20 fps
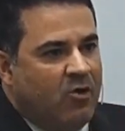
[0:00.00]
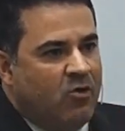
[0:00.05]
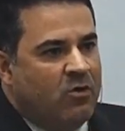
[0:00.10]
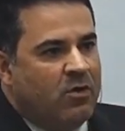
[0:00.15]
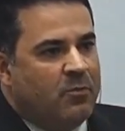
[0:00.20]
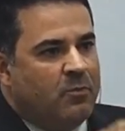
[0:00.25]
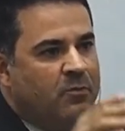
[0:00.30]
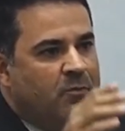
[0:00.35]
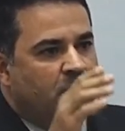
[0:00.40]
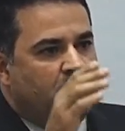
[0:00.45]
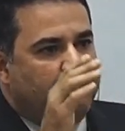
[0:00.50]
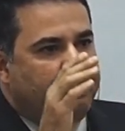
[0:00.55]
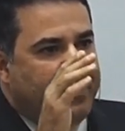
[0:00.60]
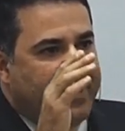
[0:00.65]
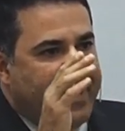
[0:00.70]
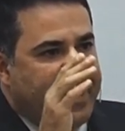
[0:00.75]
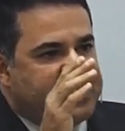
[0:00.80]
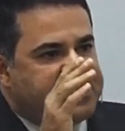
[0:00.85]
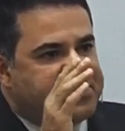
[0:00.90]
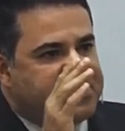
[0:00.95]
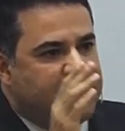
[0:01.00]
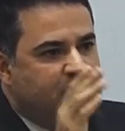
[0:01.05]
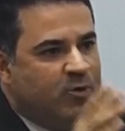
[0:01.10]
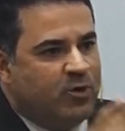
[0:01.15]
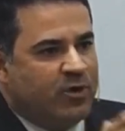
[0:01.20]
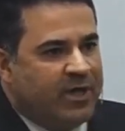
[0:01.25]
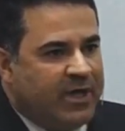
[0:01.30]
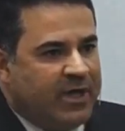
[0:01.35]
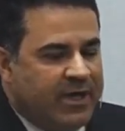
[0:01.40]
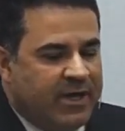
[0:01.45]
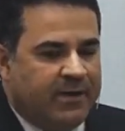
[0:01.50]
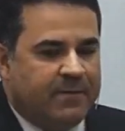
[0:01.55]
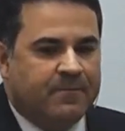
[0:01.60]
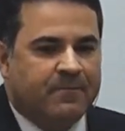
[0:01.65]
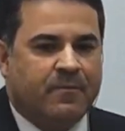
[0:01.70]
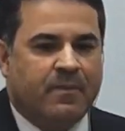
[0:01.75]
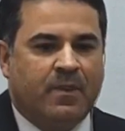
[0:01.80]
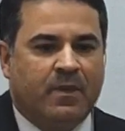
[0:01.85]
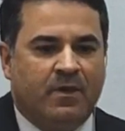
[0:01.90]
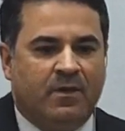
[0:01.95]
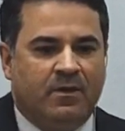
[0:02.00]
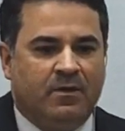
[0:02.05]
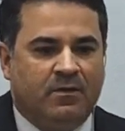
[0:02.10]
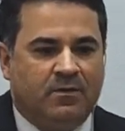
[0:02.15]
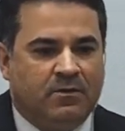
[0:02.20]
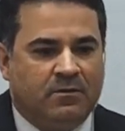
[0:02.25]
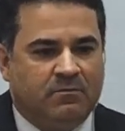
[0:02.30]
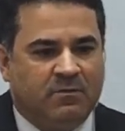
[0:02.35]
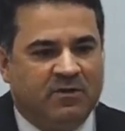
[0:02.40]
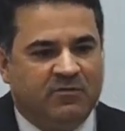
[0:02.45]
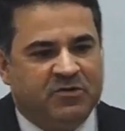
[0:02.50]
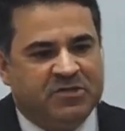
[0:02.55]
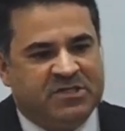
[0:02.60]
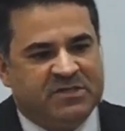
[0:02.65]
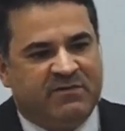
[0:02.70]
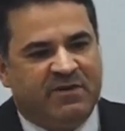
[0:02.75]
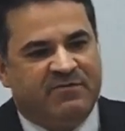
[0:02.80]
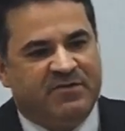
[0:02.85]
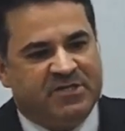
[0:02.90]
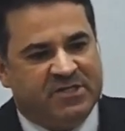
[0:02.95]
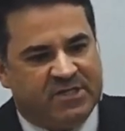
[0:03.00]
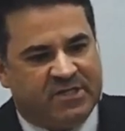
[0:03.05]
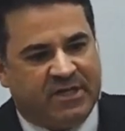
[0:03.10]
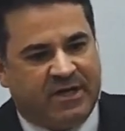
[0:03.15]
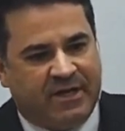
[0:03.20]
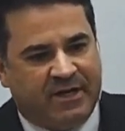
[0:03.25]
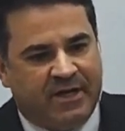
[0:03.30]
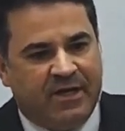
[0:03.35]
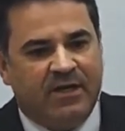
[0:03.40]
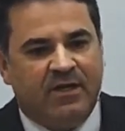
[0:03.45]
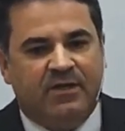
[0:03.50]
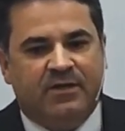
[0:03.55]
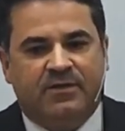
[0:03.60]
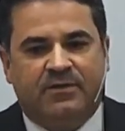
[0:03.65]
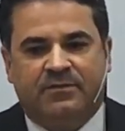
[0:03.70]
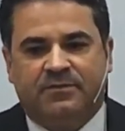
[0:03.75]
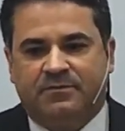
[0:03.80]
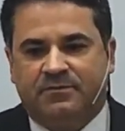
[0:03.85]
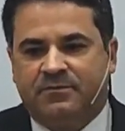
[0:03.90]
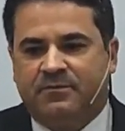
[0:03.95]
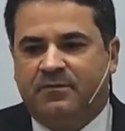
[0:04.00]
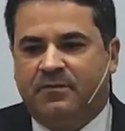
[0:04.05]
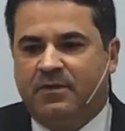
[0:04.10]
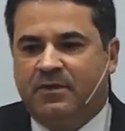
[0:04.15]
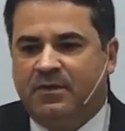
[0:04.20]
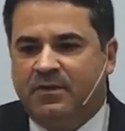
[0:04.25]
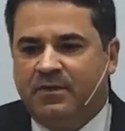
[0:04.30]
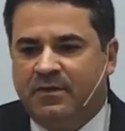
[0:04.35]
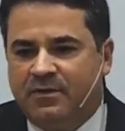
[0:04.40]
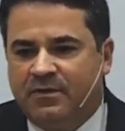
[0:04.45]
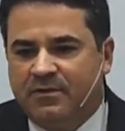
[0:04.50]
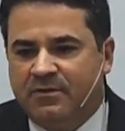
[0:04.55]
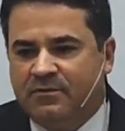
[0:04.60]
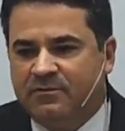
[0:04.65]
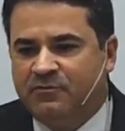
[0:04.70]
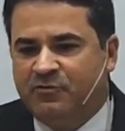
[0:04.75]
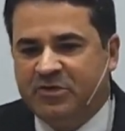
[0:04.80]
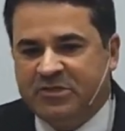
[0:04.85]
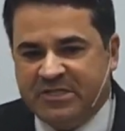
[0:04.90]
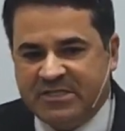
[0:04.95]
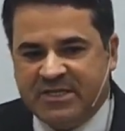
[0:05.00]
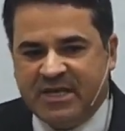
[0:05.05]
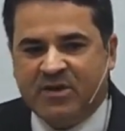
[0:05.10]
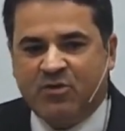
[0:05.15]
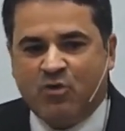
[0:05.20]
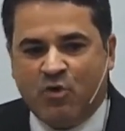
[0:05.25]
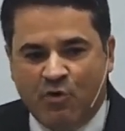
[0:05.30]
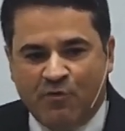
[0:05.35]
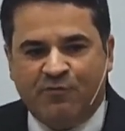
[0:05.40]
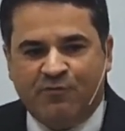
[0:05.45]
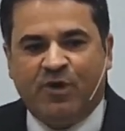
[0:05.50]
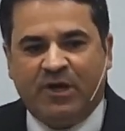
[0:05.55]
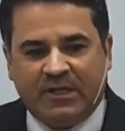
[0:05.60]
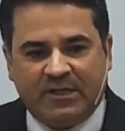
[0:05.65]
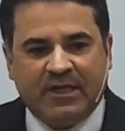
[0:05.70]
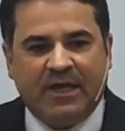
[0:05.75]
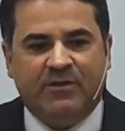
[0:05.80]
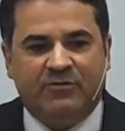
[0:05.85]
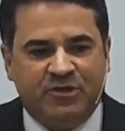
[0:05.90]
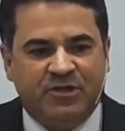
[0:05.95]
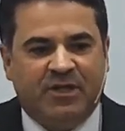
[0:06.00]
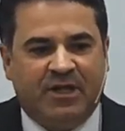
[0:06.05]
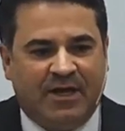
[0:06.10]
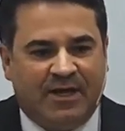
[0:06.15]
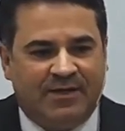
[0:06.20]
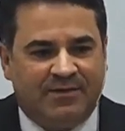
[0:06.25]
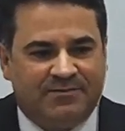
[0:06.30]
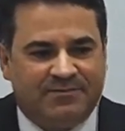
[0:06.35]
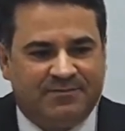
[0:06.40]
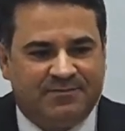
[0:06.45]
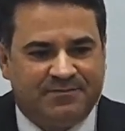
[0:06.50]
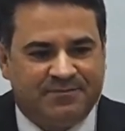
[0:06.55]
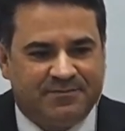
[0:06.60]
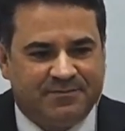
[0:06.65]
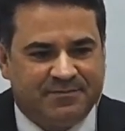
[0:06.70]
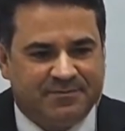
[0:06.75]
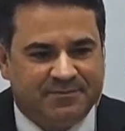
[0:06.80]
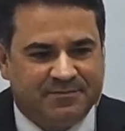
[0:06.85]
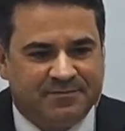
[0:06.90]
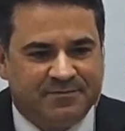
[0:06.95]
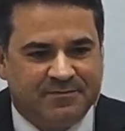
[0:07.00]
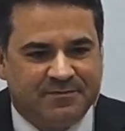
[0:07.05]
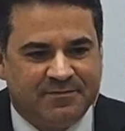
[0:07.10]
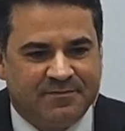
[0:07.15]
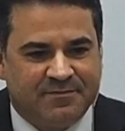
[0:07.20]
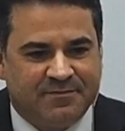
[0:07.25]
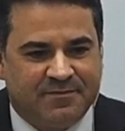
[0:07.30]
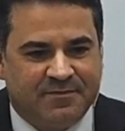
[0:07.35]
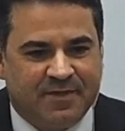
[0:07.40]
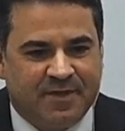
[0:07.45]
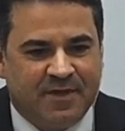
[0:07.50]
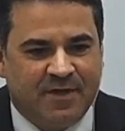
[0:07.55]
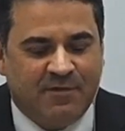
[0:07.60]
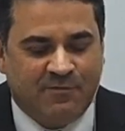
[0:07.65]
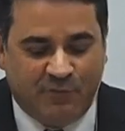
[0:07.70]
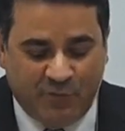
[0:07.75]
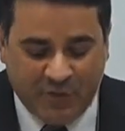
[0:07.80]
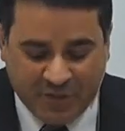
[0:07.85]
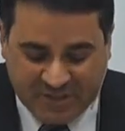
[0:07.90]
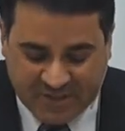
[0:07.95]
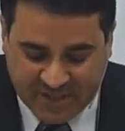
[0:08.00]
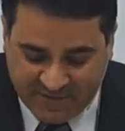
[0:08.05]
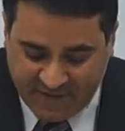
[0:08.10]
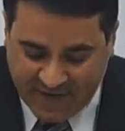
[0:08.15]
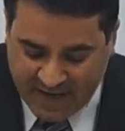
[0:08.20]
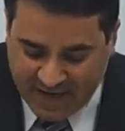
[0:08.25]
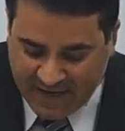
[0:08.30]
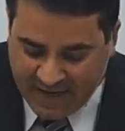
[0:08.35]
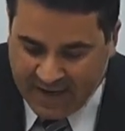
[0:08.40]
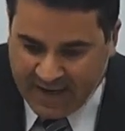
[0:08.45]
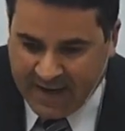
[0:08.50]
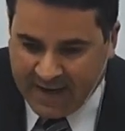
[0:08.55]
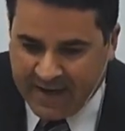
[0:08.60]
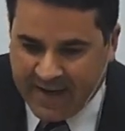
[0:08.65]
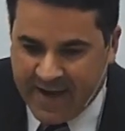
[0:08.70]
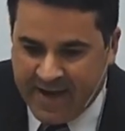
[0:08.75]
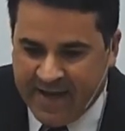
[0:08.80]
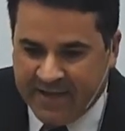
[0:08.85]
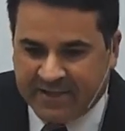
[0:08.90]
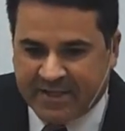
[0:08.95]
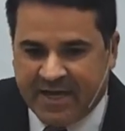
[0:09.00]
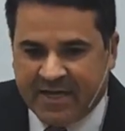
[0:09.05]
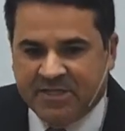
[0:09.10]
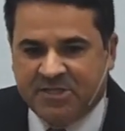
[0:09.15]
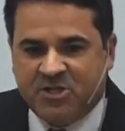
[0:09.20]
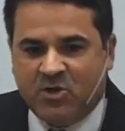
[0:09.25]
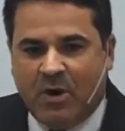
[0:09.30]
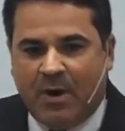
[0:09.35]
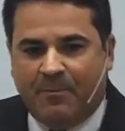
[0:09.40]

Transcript: a situation in which the person is in a hospital bed about to die but you go to visit a person you you yourself are comforted when you leave.